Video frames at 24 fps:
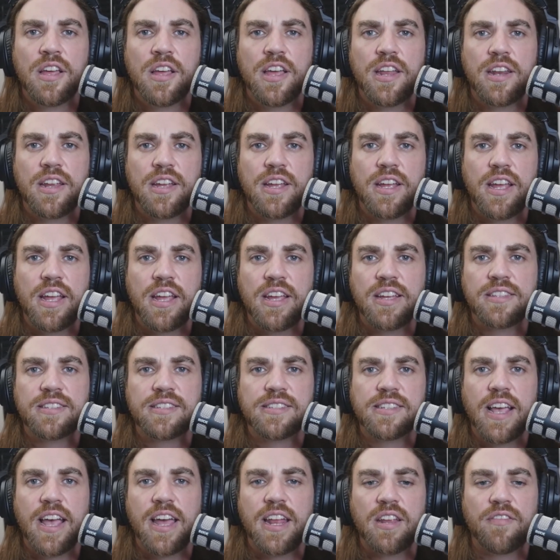And it
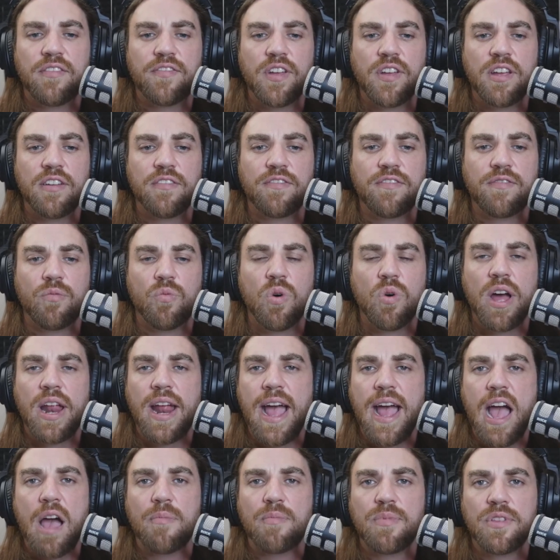said if
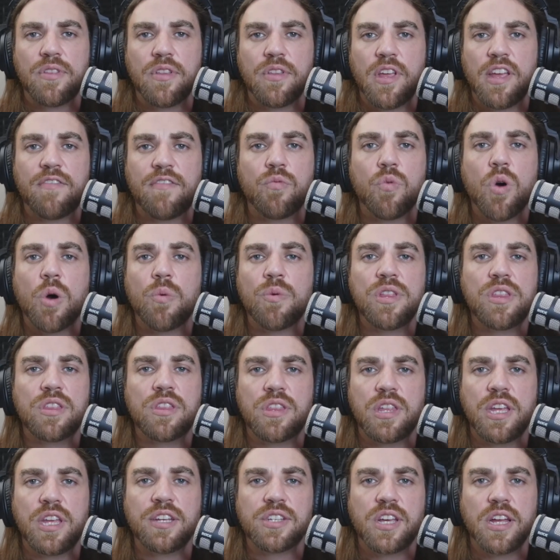what we
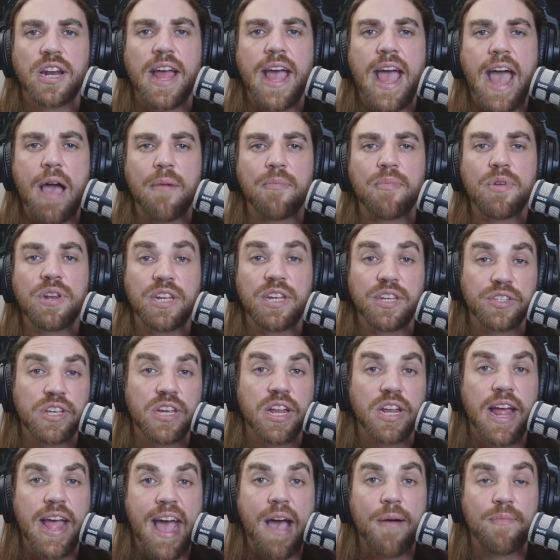think's going to happen is
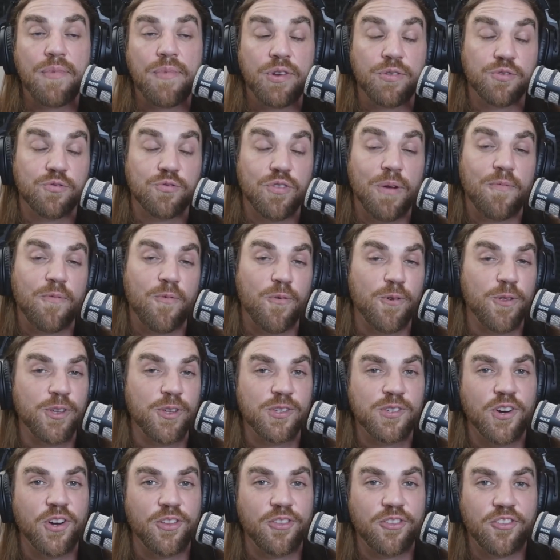going to happen. It was right before they
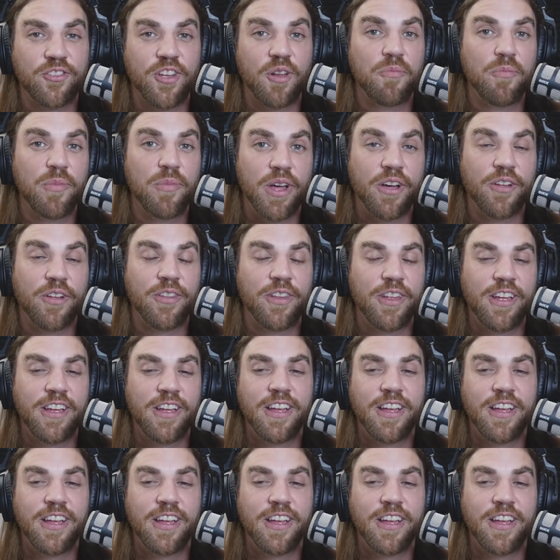started Sunbelt